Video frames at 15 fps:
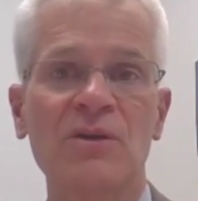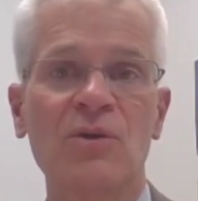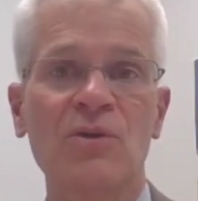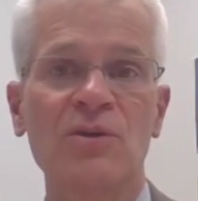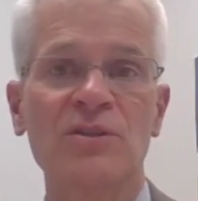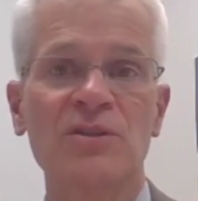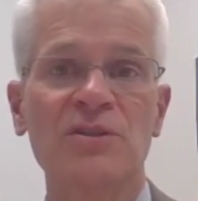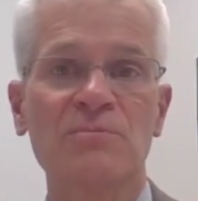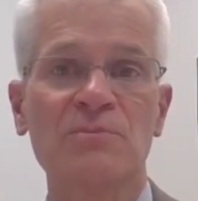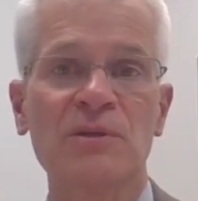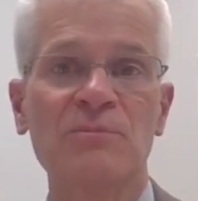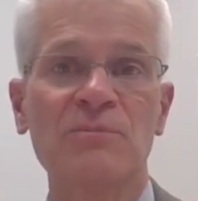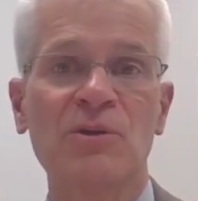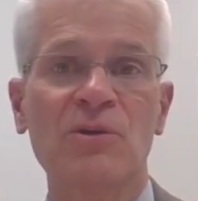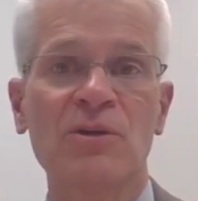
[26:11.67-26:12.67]
or the
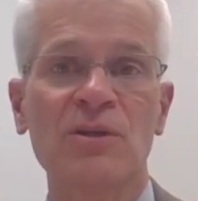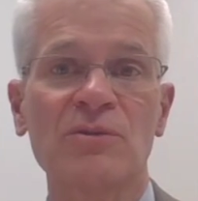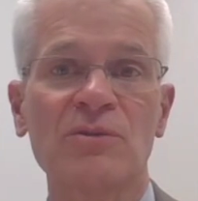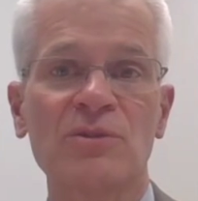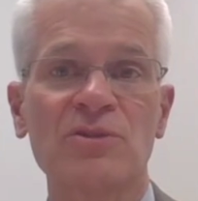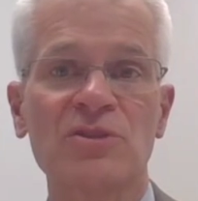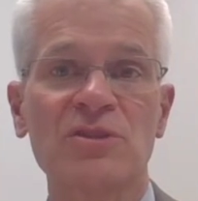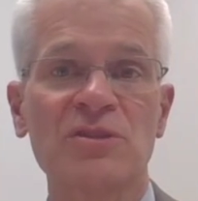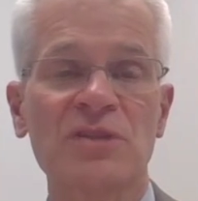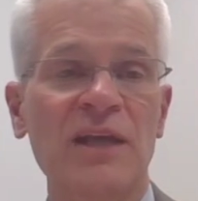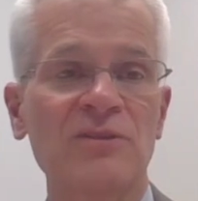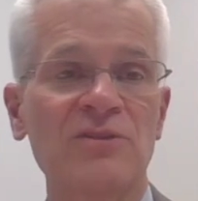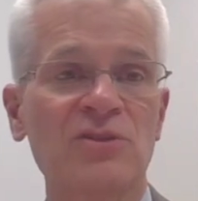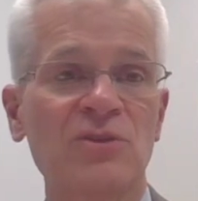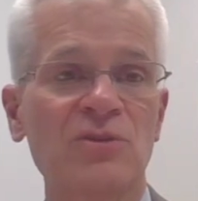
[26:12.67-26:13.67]
Supreme Court, which has
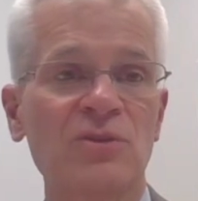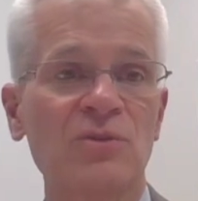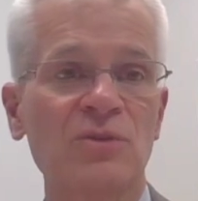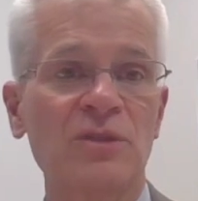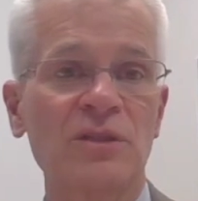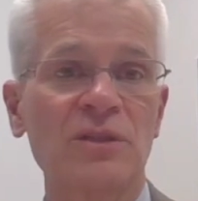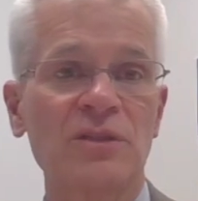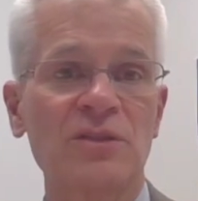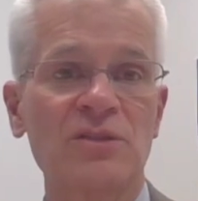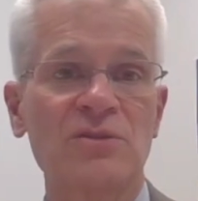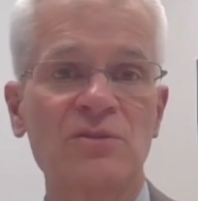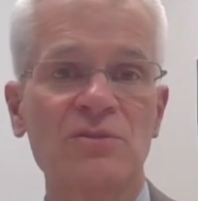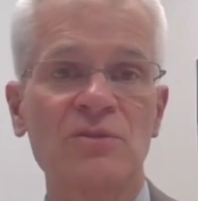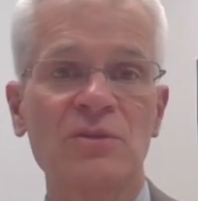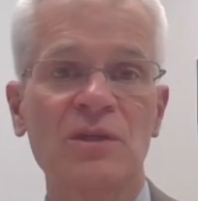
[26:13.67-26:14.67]
not shown a willingness
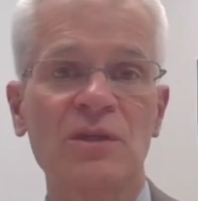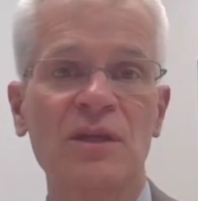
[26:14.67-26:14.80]
to.